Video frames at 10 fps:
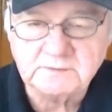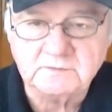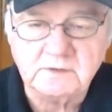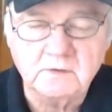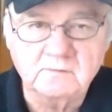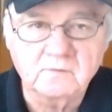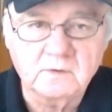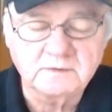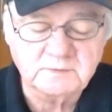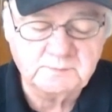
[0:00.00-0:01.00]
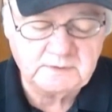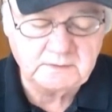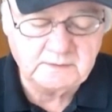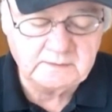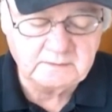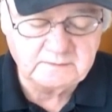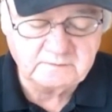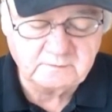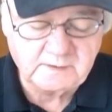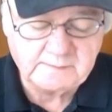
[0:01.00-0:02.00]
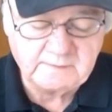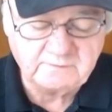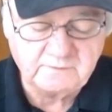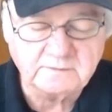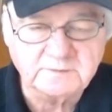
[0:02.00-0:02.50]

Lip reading: is the overall speed leader in this claiming field,